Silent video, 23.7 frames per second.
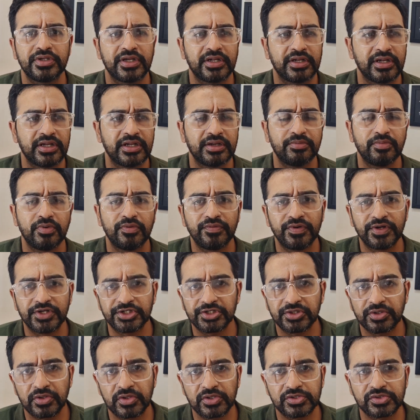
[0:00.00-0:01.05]
Then in
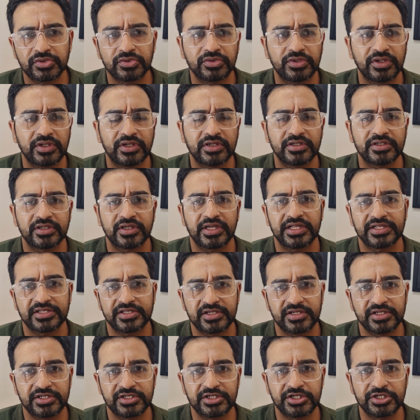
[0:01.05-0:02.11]
Bhubaneswar also, there is a
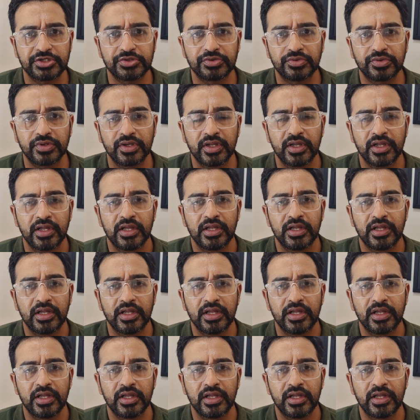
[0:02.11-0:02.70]
Cancer Institute,